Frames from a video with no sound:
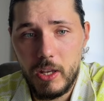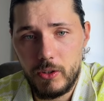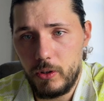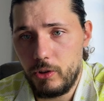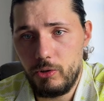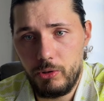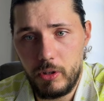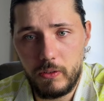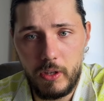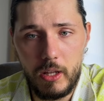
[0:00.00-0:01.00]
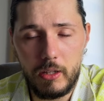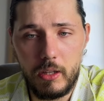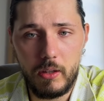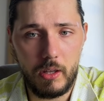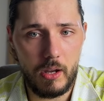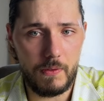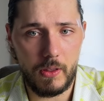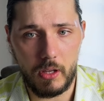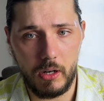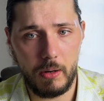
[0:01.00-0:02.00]
So I usually set
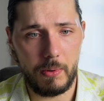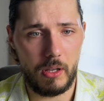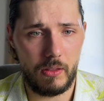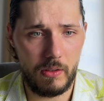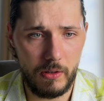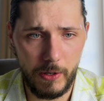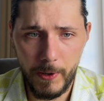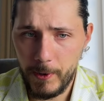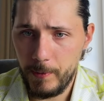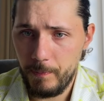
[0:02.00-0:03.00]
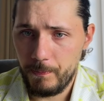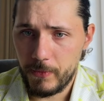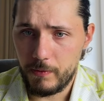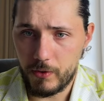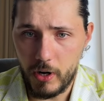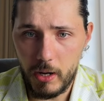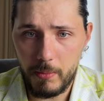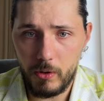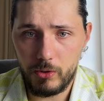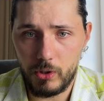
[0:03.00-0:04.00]
everything up in the
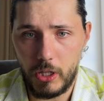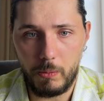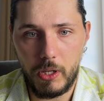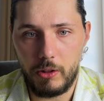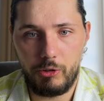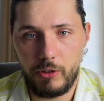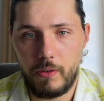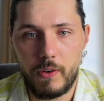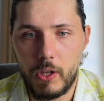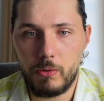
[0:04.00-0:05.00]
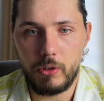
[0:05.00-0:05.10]
variable so that we can just reuse